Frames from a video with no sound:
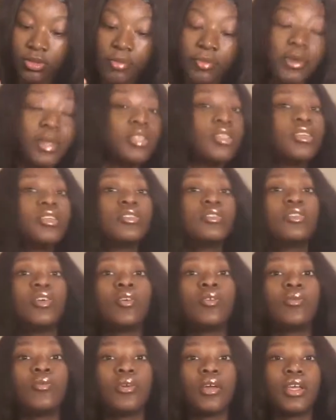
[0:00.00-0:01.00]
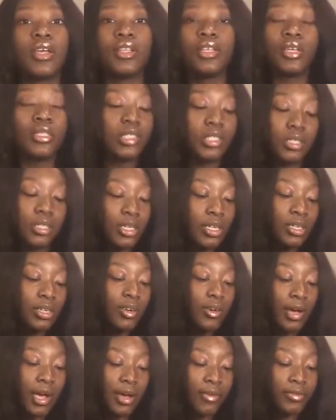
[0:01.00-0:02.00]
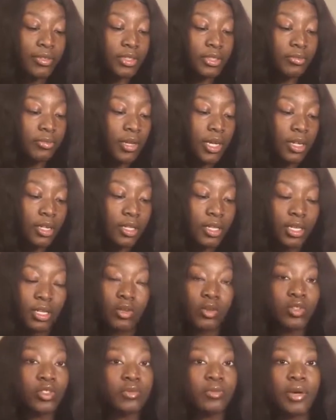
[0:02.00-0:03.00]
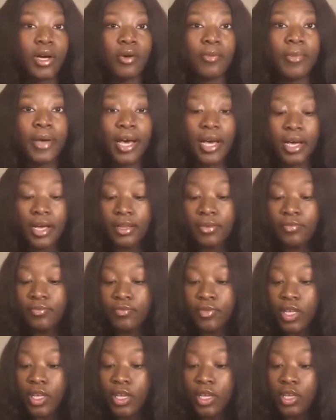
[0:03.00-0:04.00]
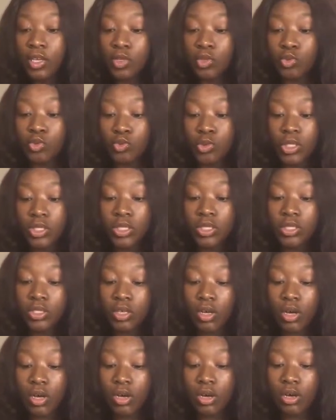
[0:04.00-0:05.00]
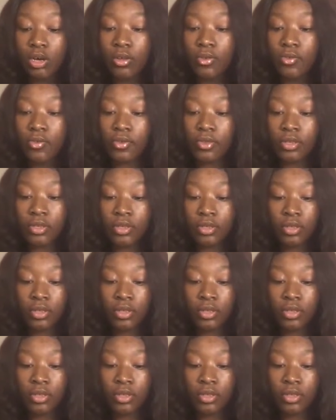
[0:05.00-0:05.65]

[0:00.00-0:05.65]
But this don't have a smell. It don't smell bad. It's really soft.